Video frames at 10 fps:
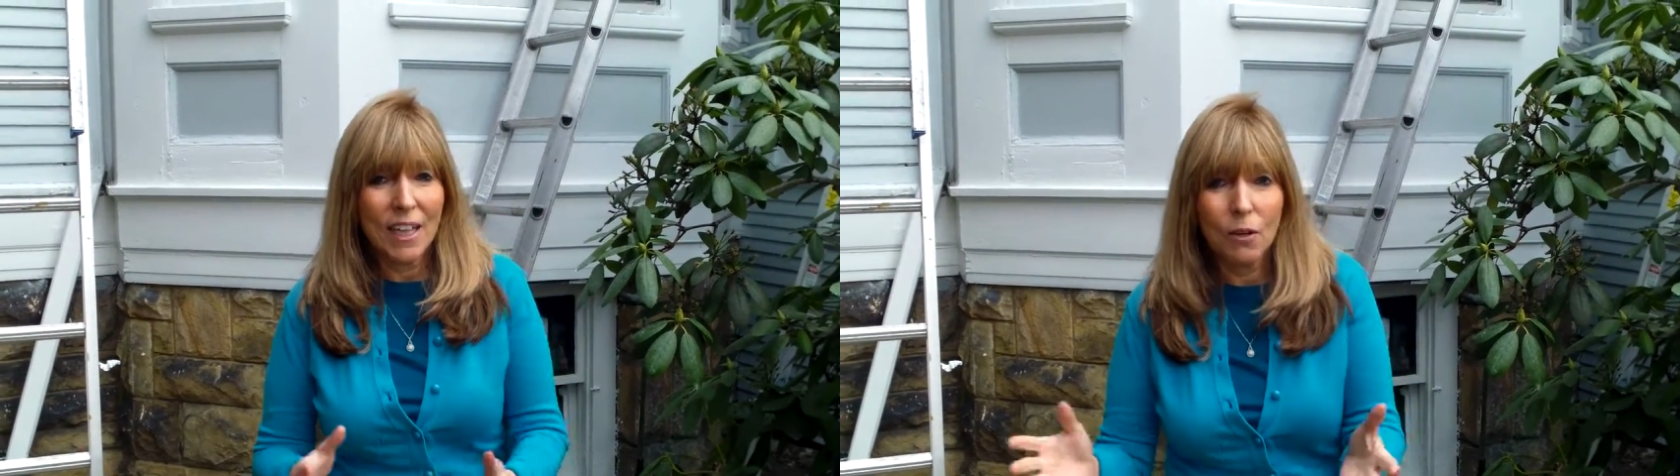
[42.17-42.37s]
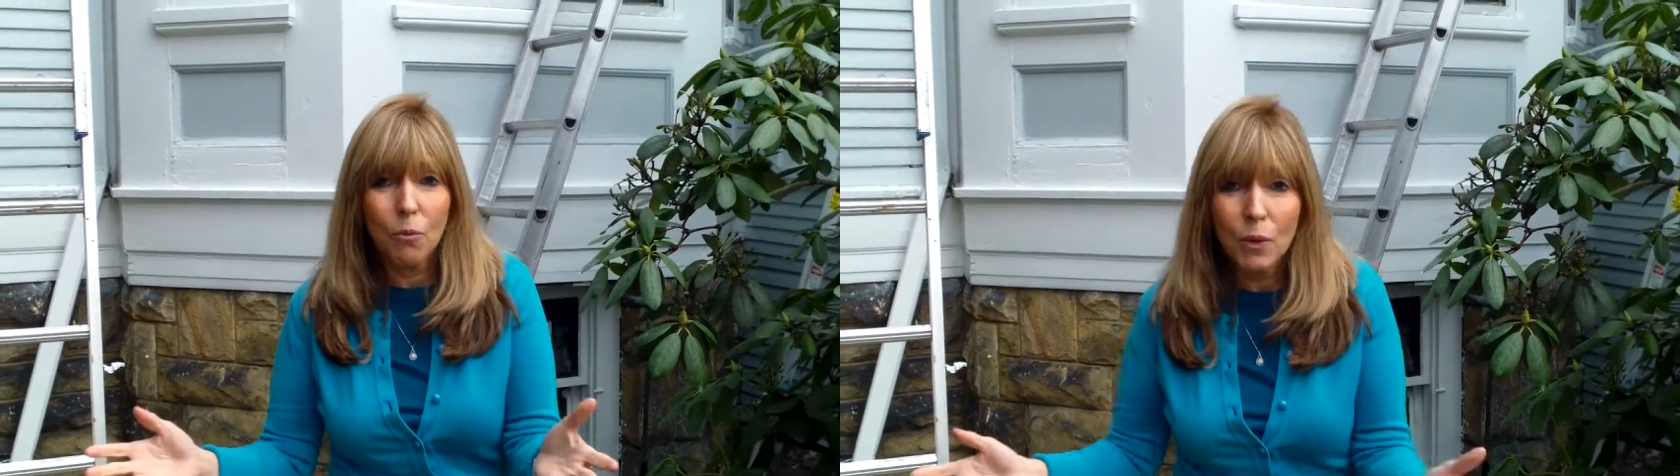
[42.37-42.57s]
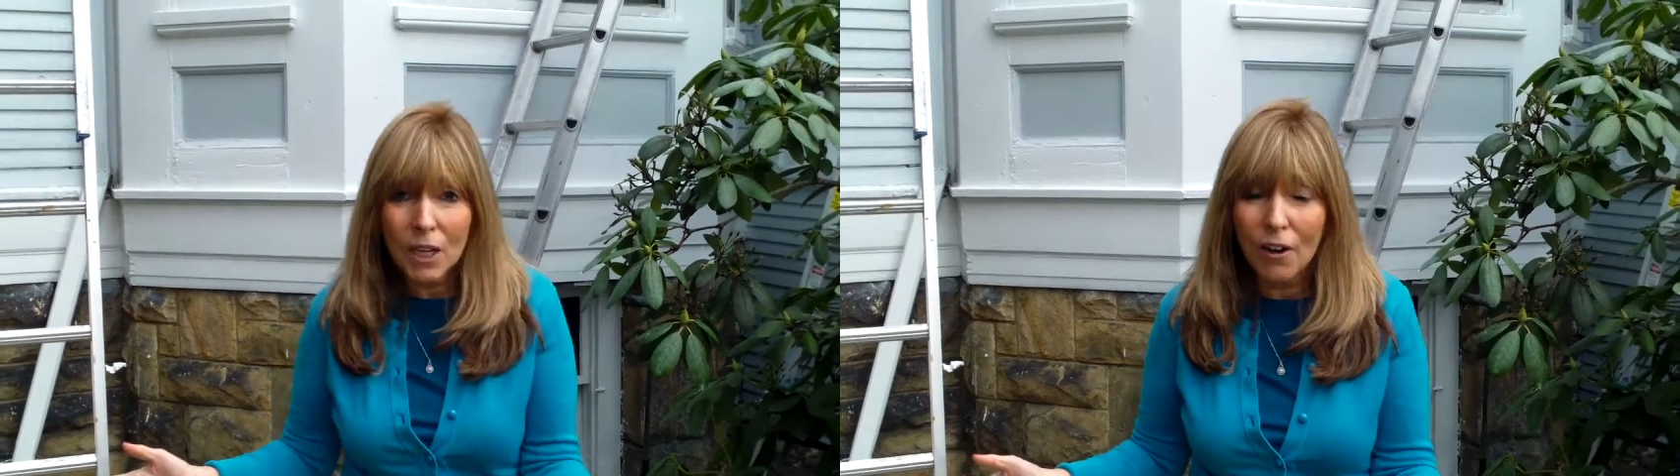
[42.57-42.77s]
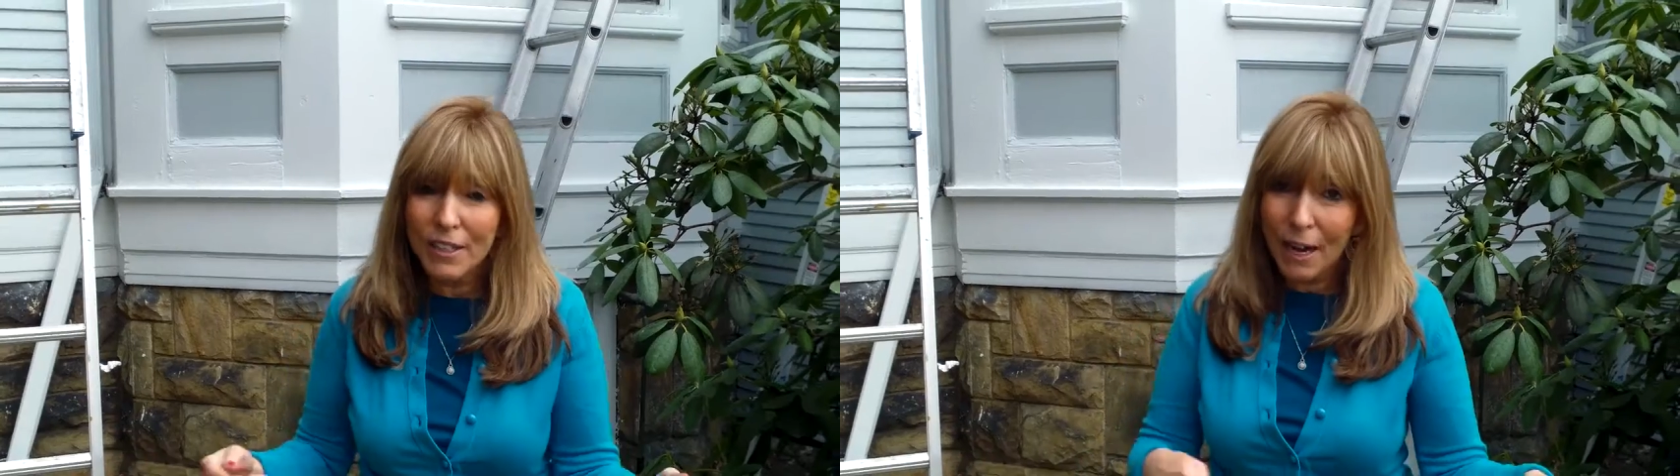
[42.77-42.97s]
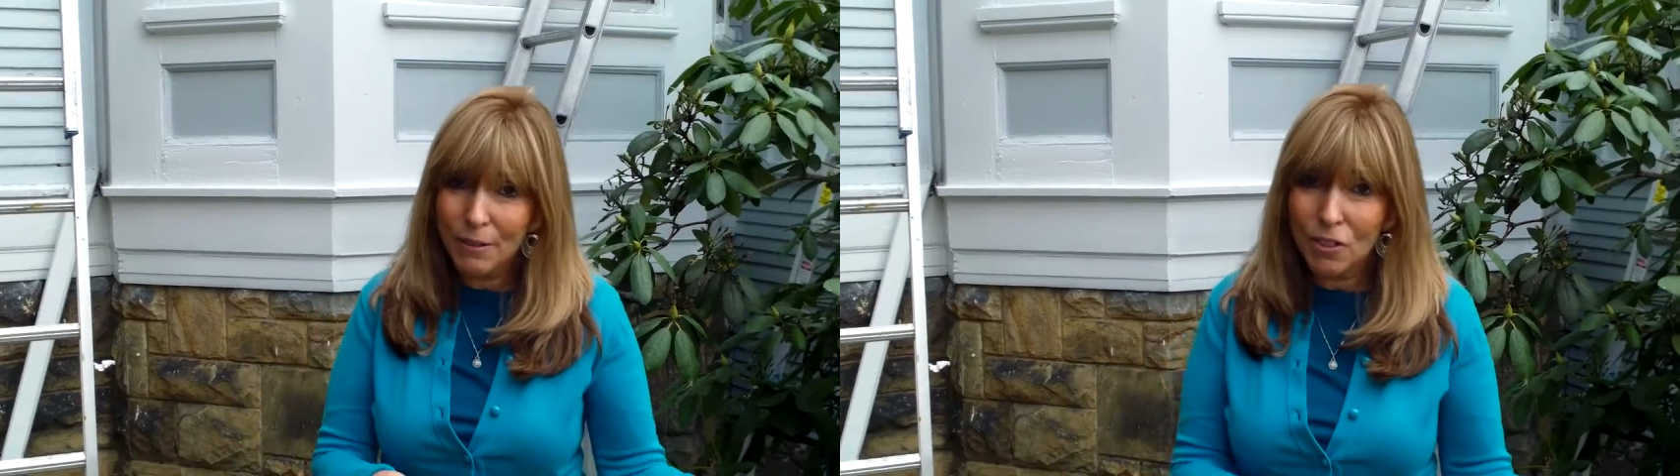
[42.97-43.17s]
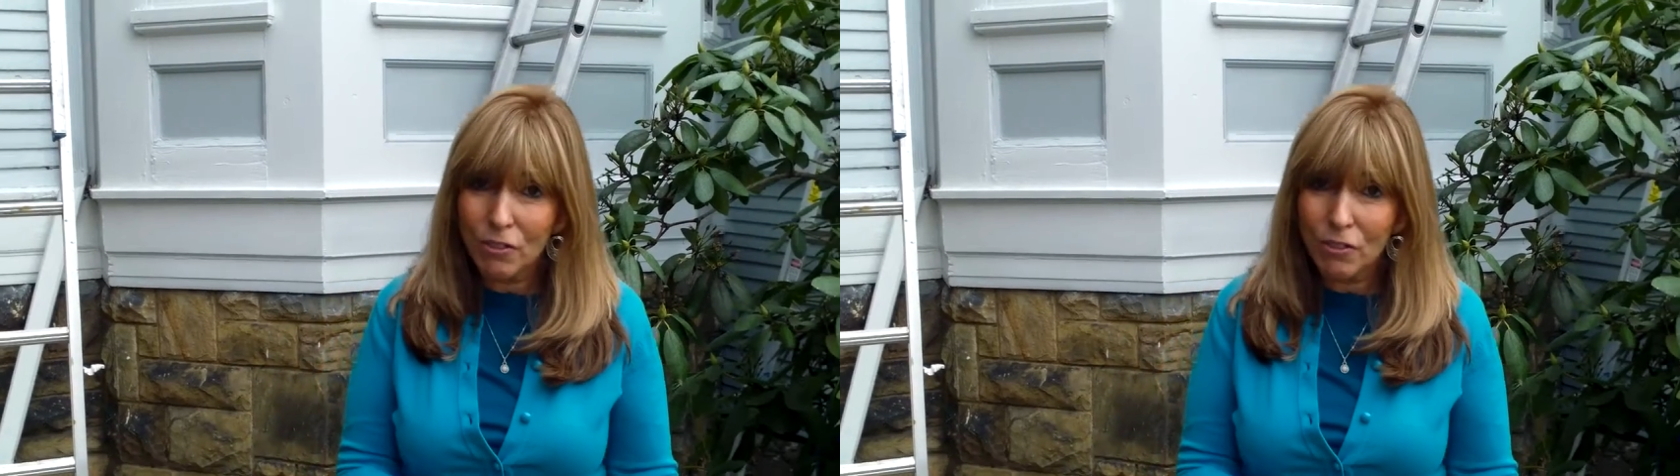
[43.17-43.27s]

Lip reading: Like we are now in